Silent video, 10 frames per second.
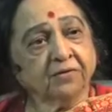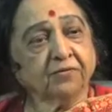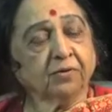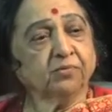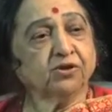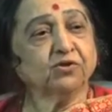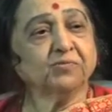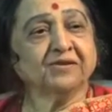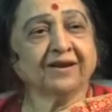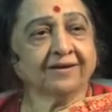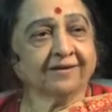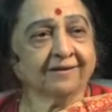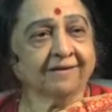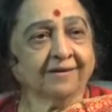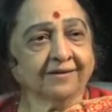from Kew
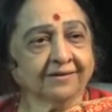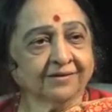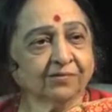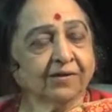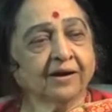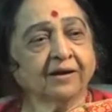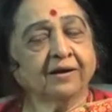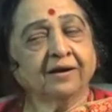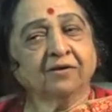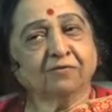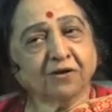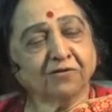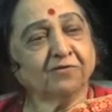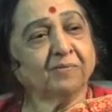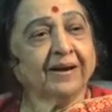Botanical Gardens, where one
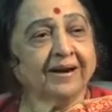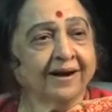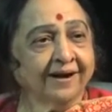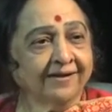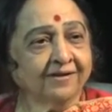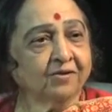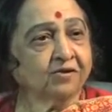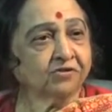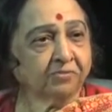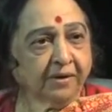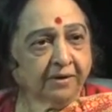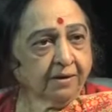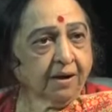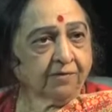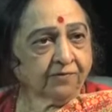of my guide, Dr.
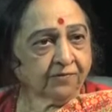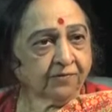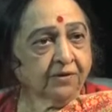Metcalf,